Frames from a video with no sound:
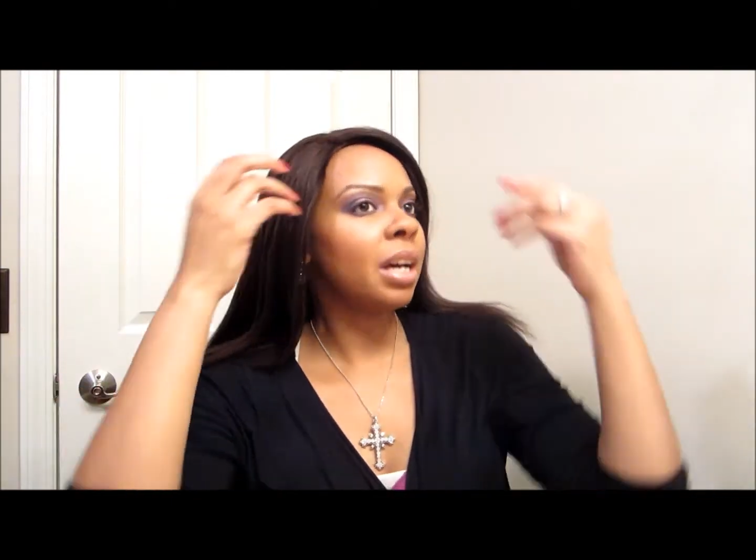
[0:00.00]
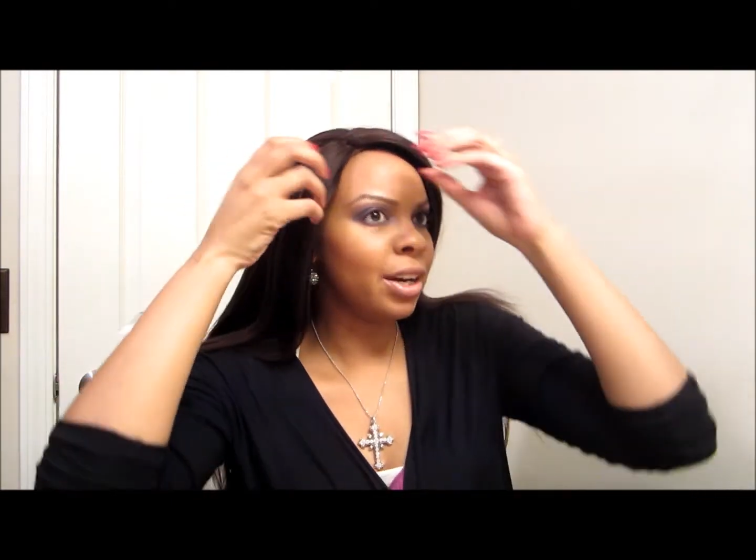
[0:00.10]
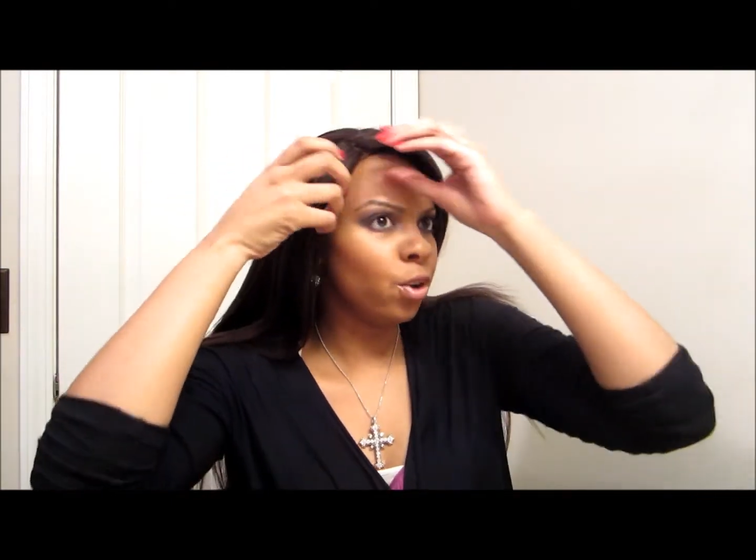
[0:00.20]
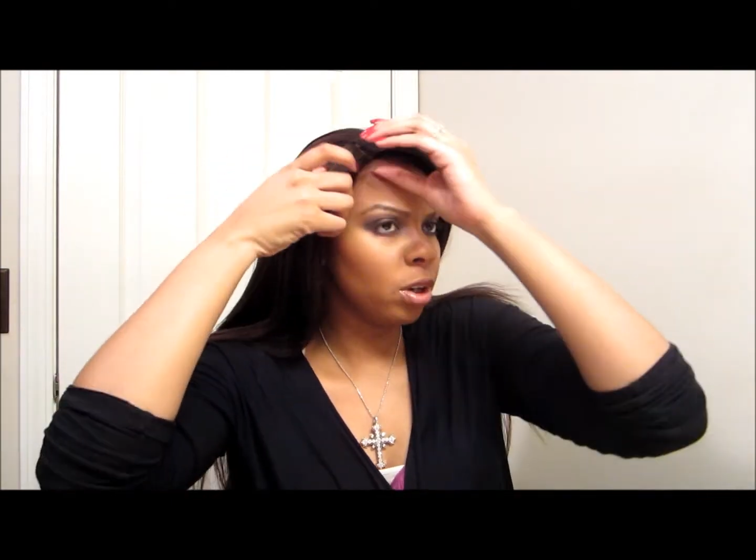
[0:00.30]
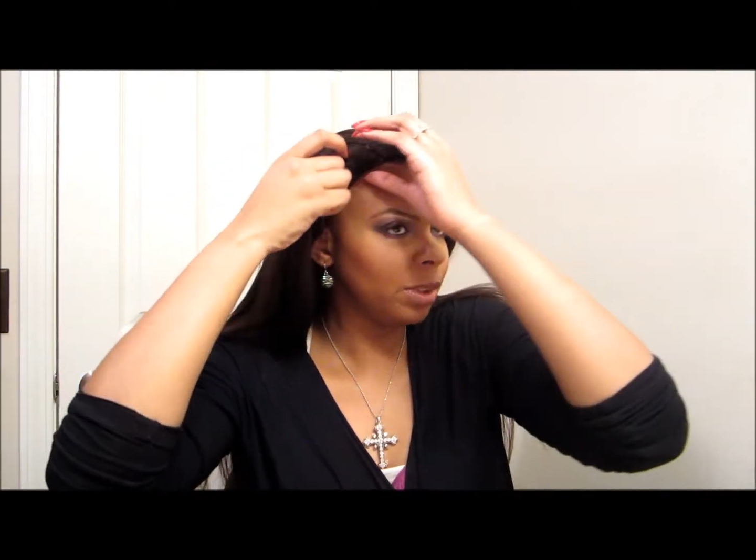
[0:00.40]
I
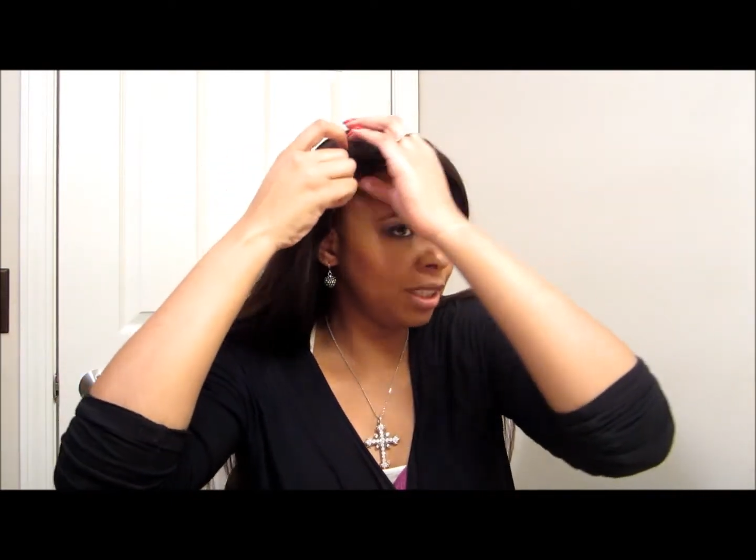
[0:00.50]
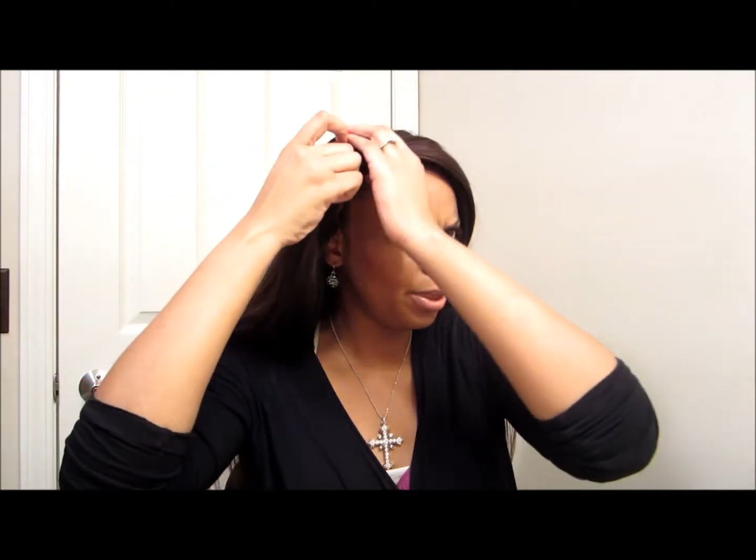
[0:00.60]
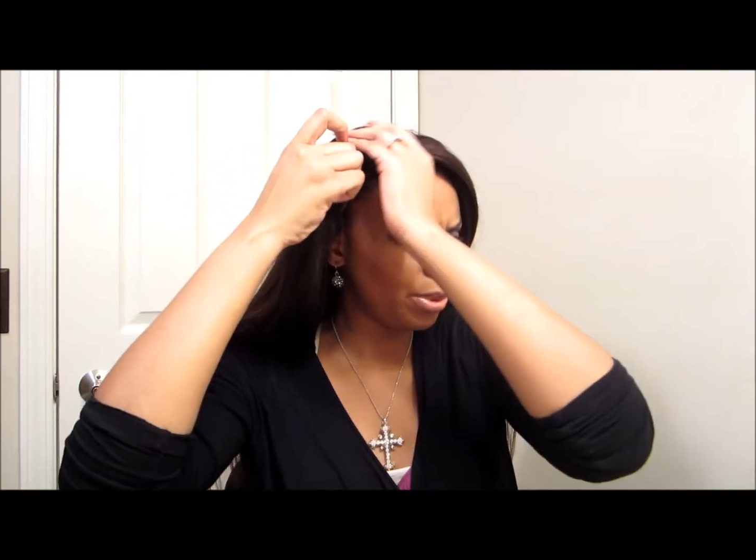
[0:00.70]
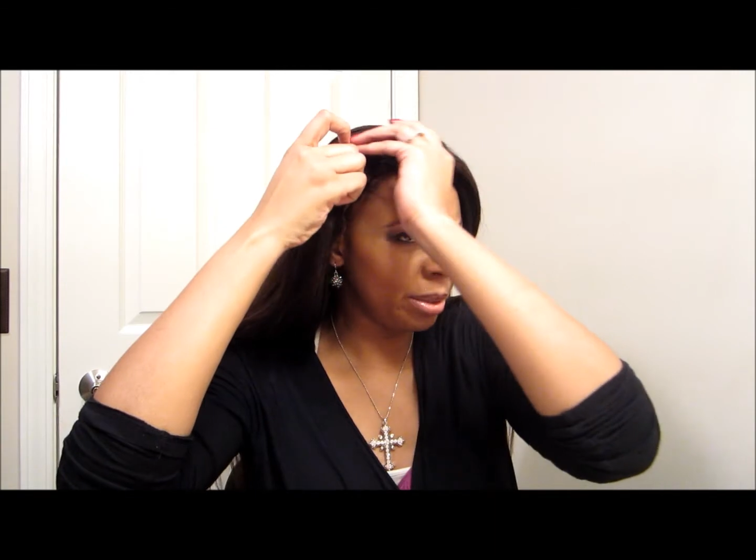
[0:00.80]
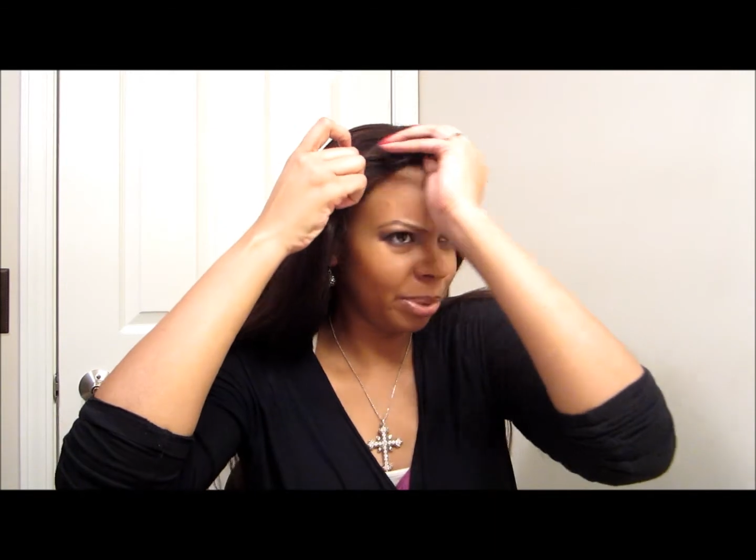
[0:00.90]

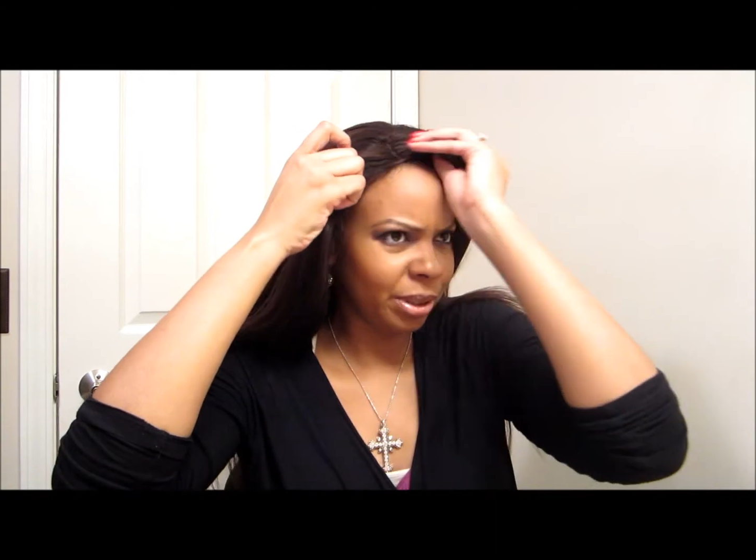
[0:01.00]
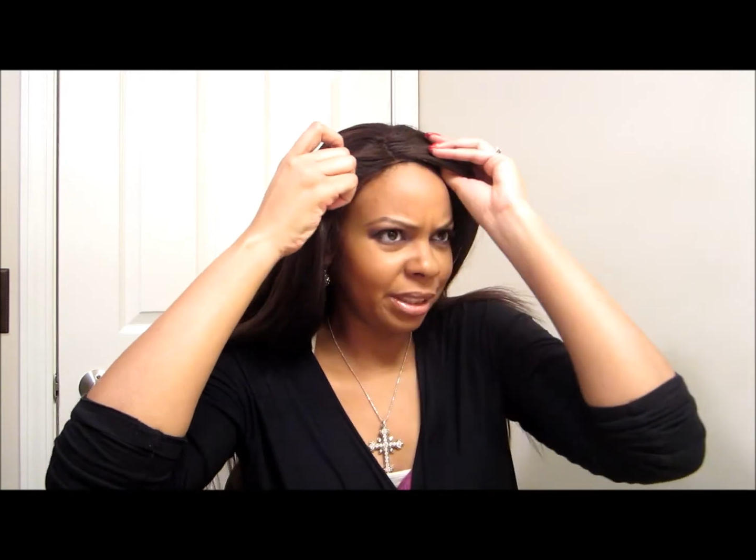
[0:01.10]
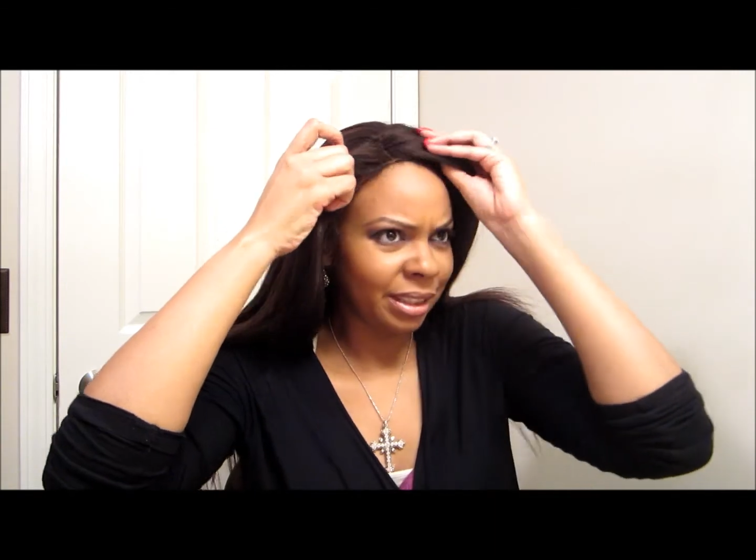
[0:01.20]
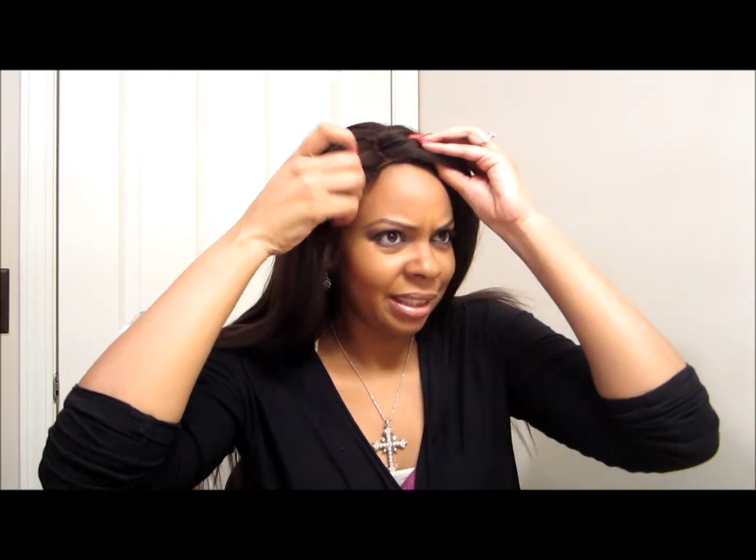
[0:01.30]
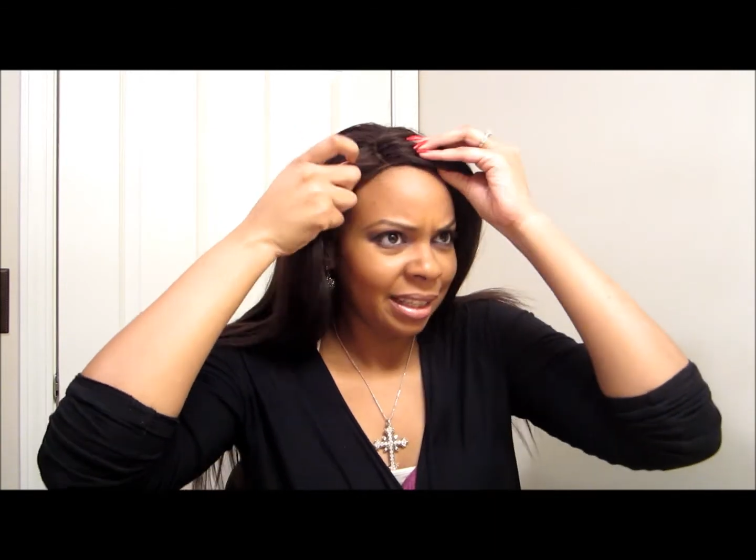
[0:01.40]
normally would
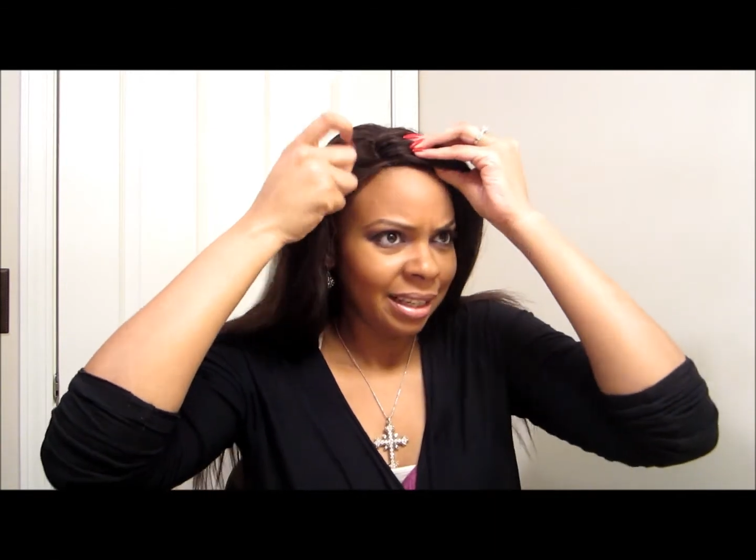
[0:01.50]
put